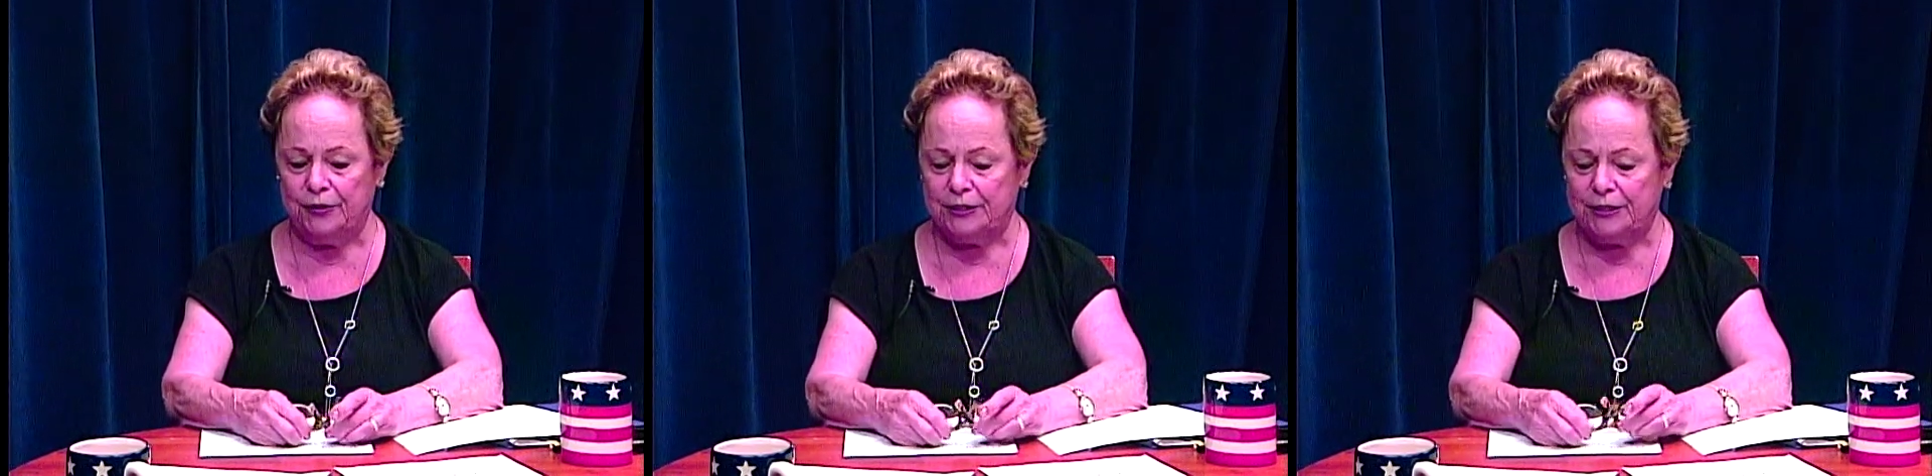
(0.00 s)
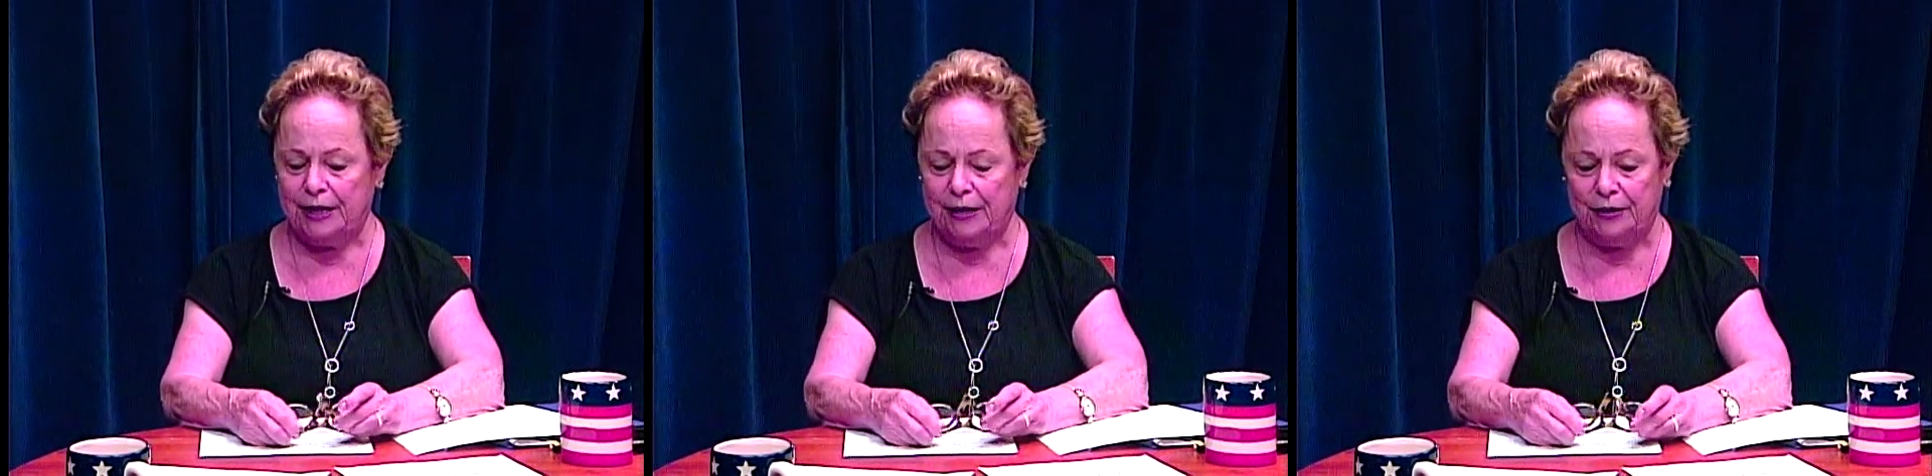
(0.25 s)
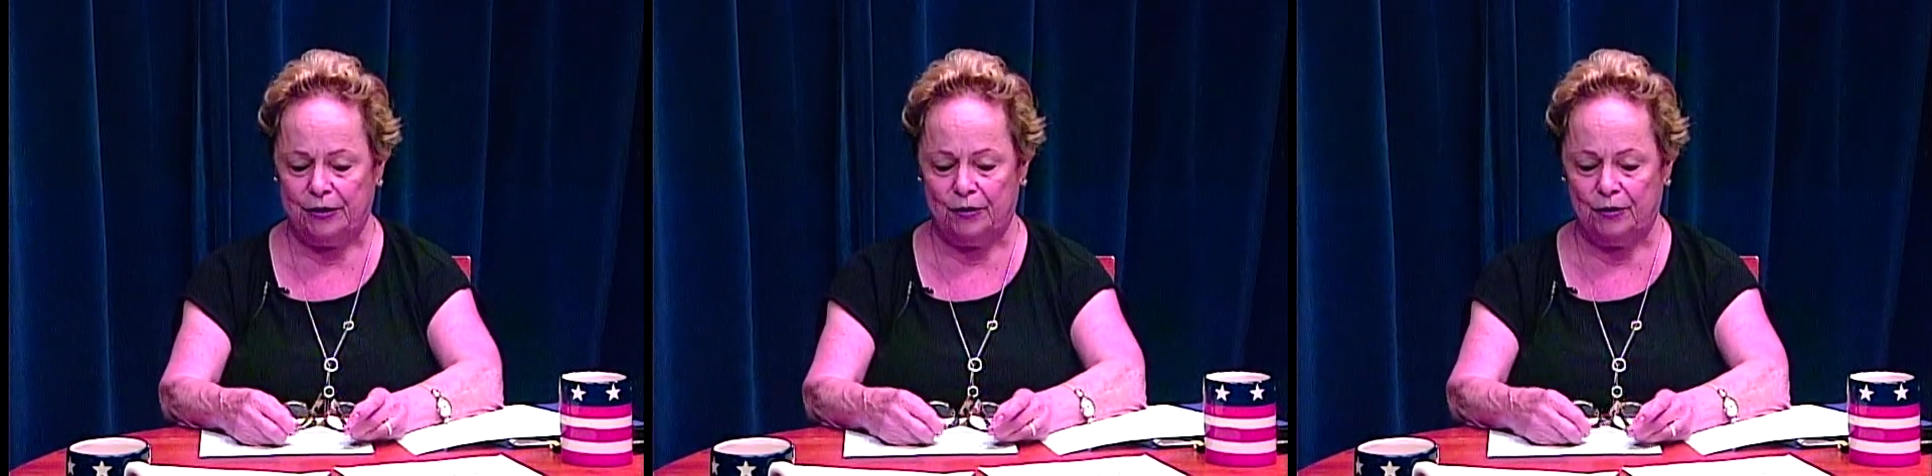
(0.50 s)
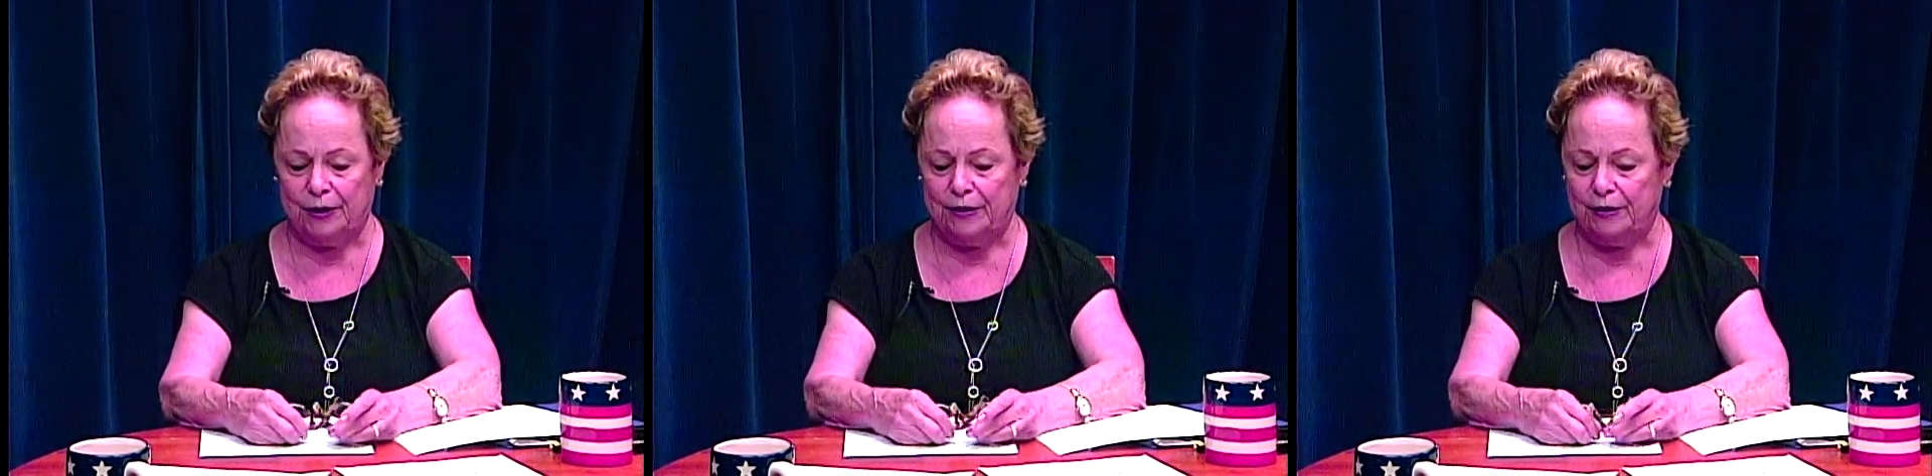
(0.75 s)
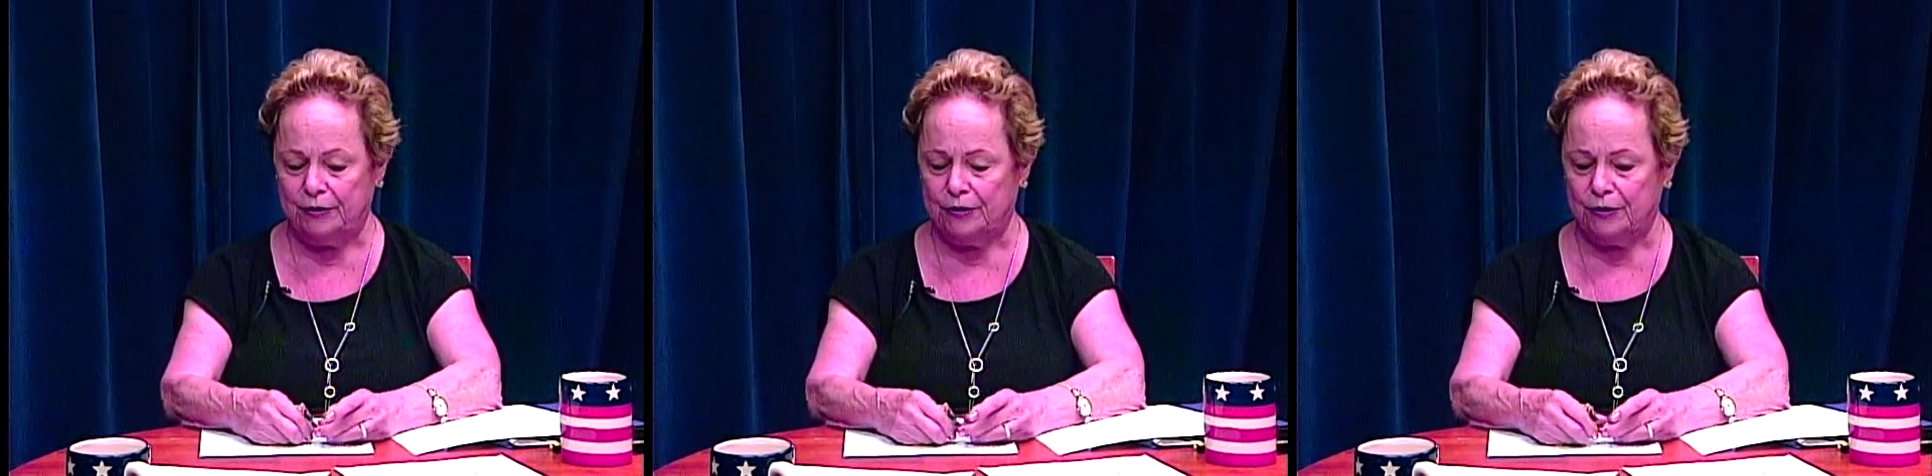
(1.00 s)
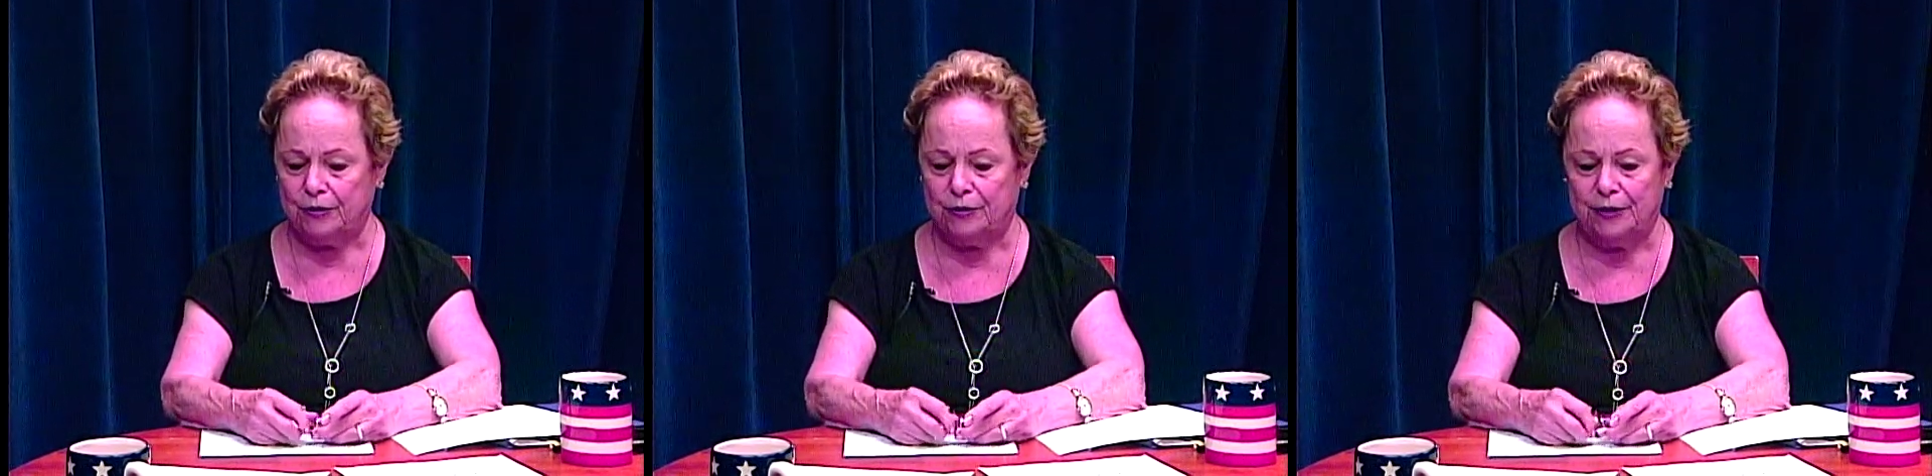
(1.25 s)
the you know, and
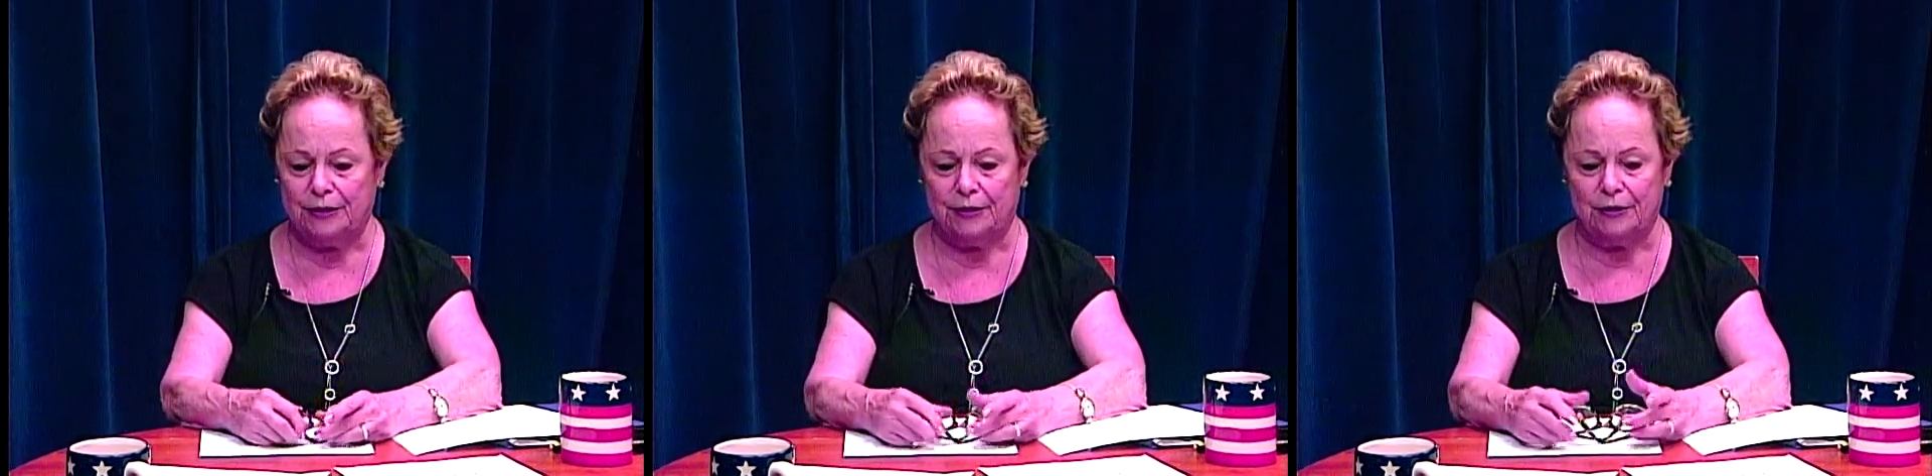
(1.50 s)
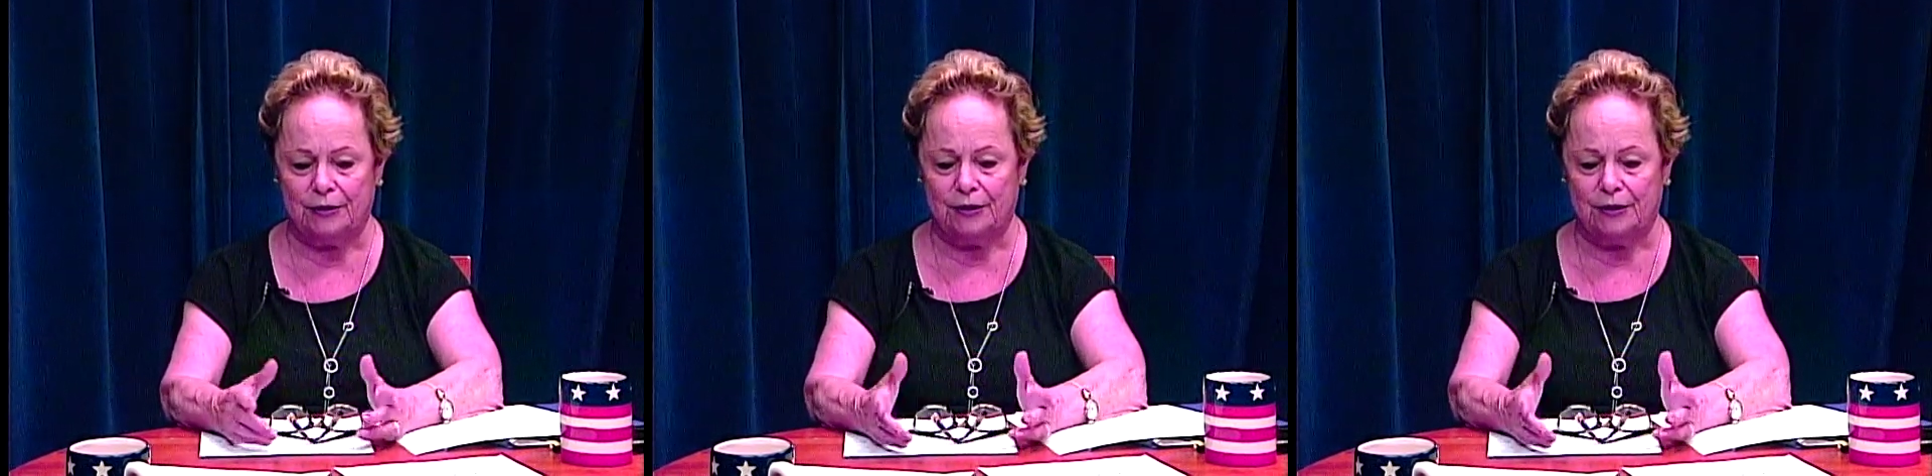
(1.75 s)
the, the,